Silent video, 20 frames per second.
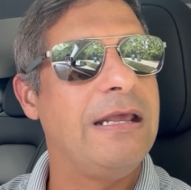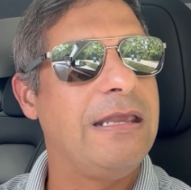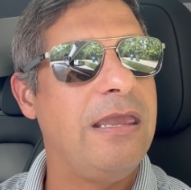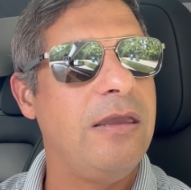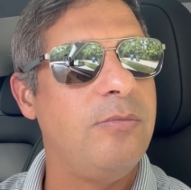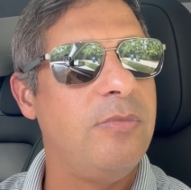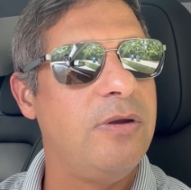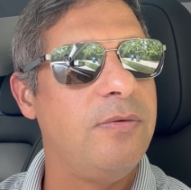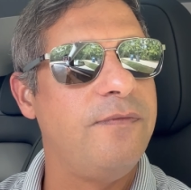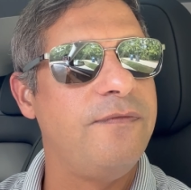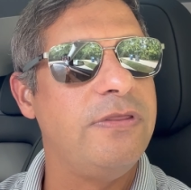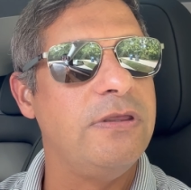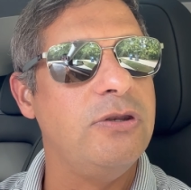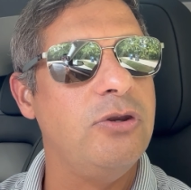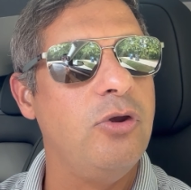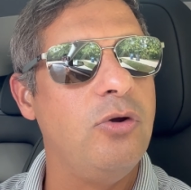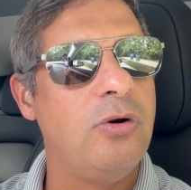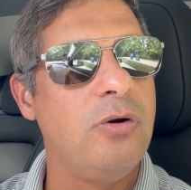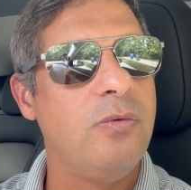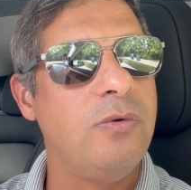I can't remember if the
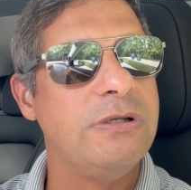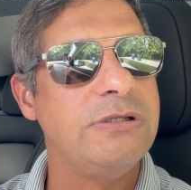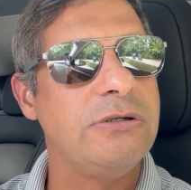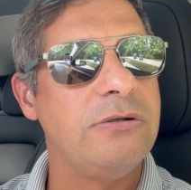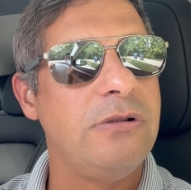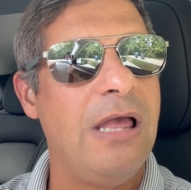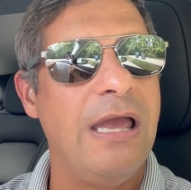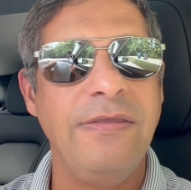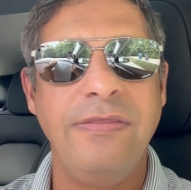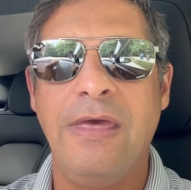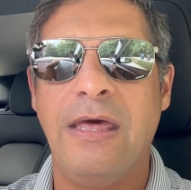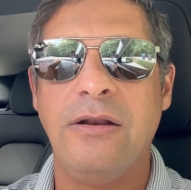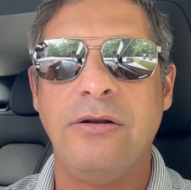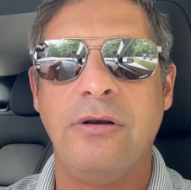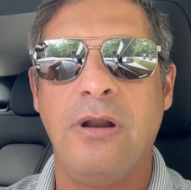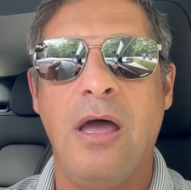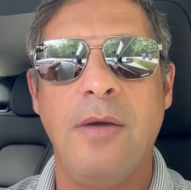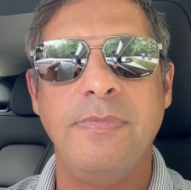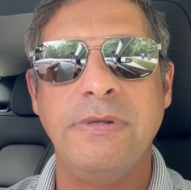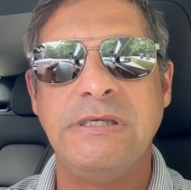newer ones are like that or
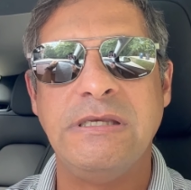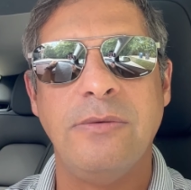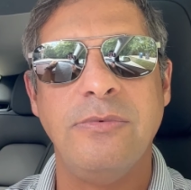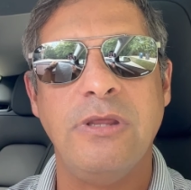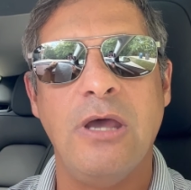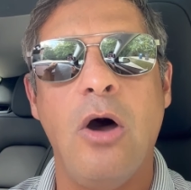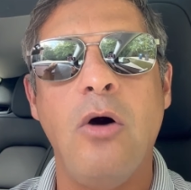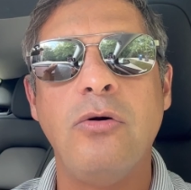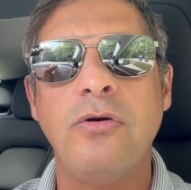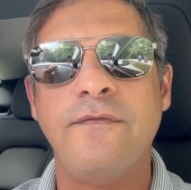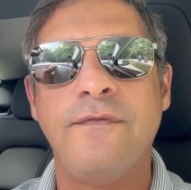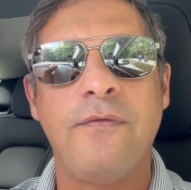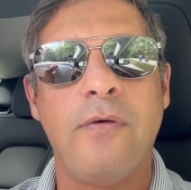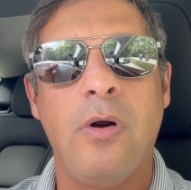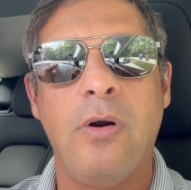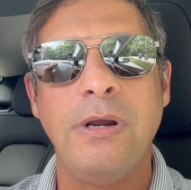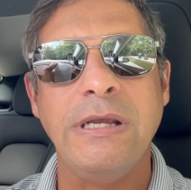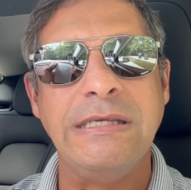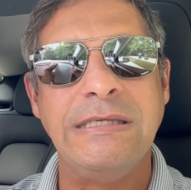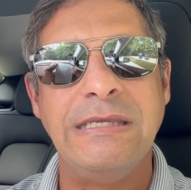not, but some of the older
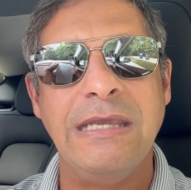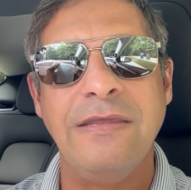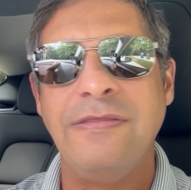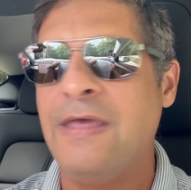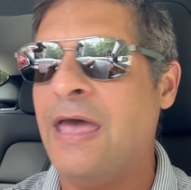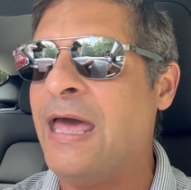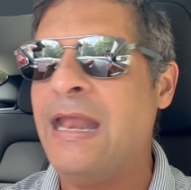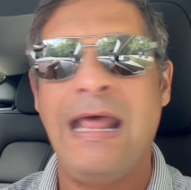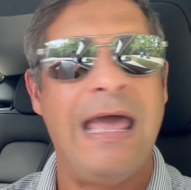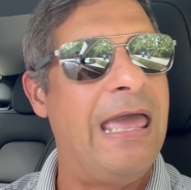Ferraris did that.